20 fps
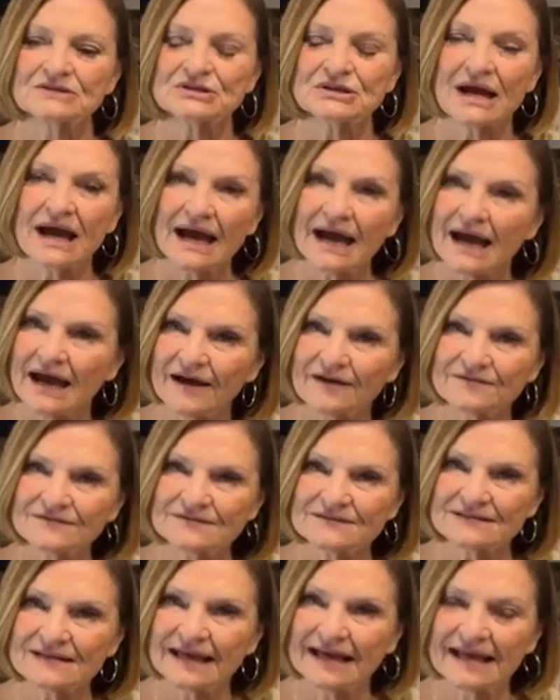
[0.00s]

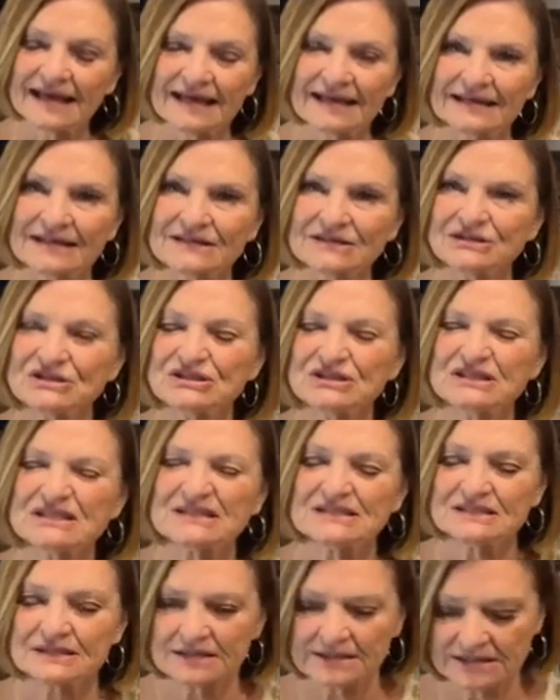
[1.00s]
chives, and it's
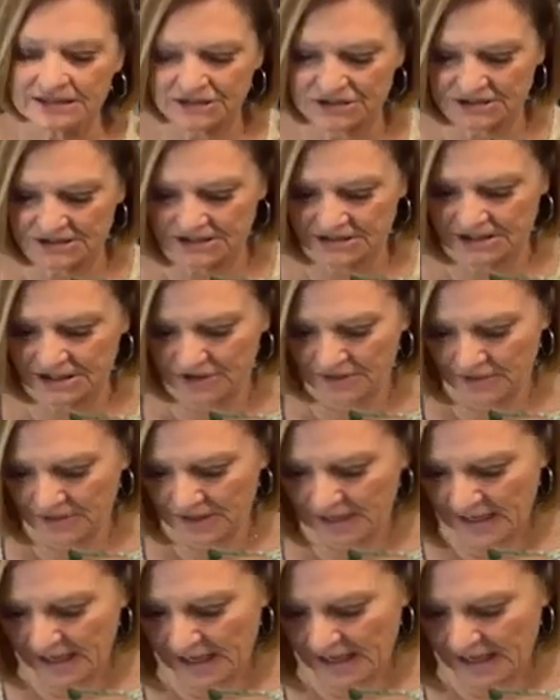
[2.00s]
just delicious. So